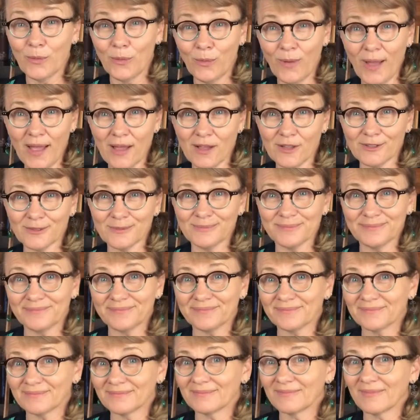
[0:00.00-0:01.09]
Well,
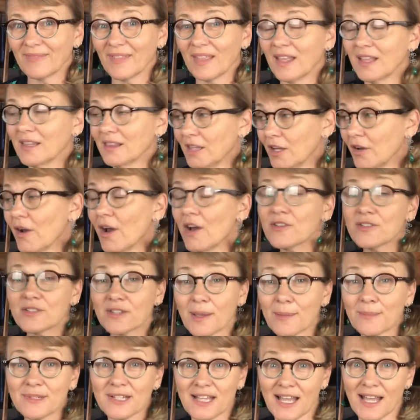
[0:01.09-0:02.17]
there are
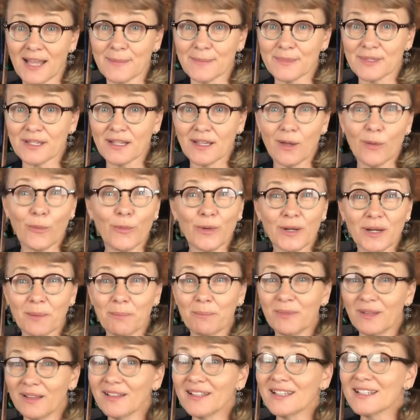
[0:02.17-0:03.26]
some times when $1
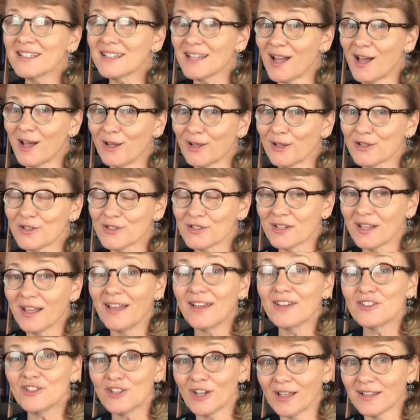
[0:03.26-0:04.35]
million
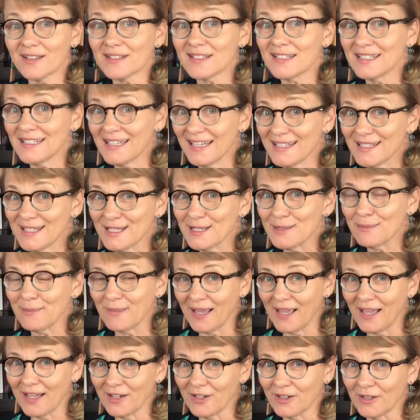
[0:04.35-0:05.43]
just doesn't
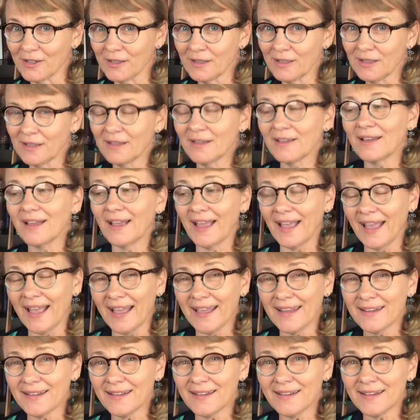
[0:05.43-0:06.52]
matter.
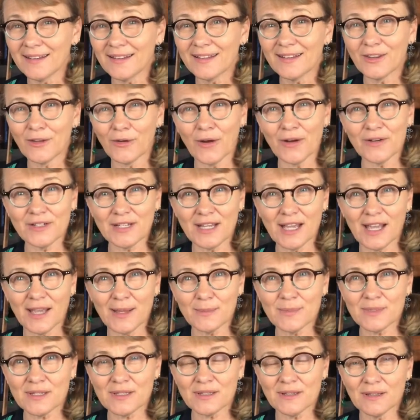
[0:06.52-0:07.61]
And there are
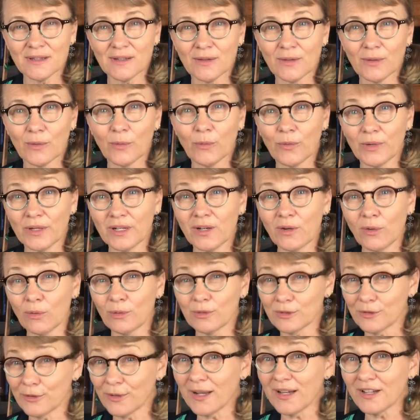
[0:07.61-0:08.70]
times when an old
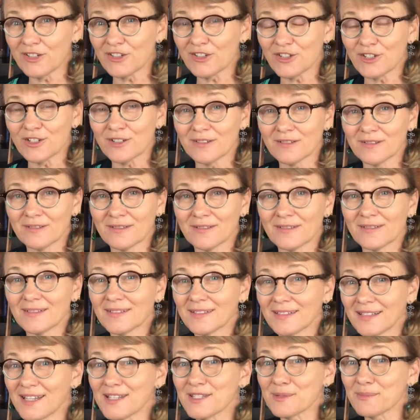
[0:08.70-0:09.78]
grudge
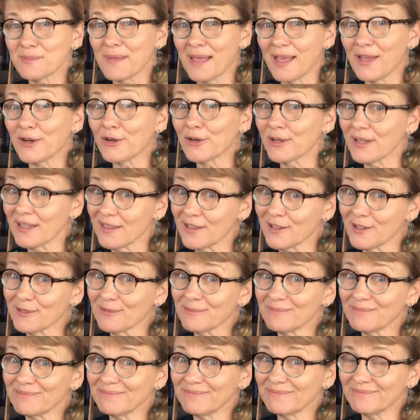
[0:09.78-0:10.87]
doesn't matter either.
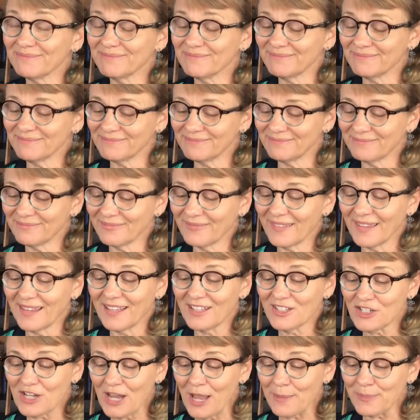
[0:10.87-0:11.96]

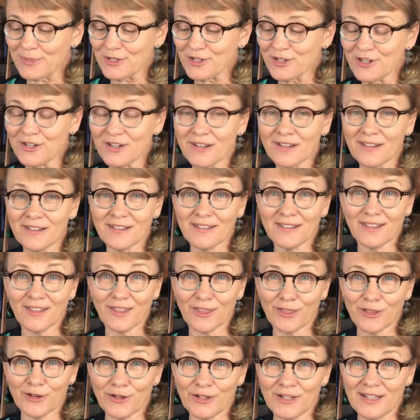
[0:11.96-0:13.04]
Chapter
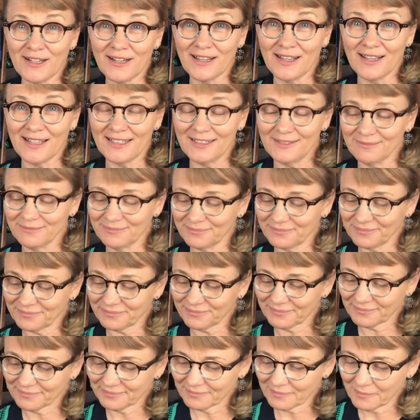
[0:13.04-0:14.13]
39.
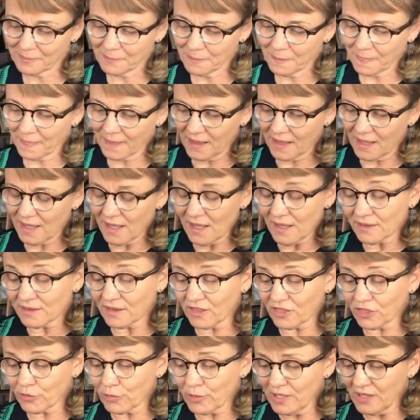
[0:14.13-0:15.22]
The
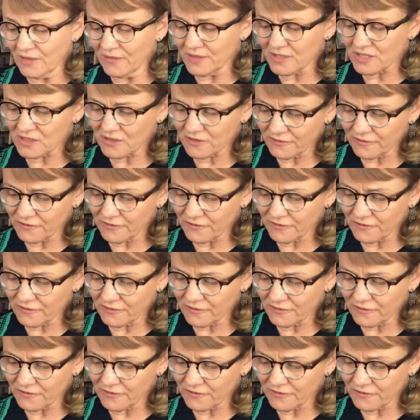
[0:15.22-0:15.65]
three of us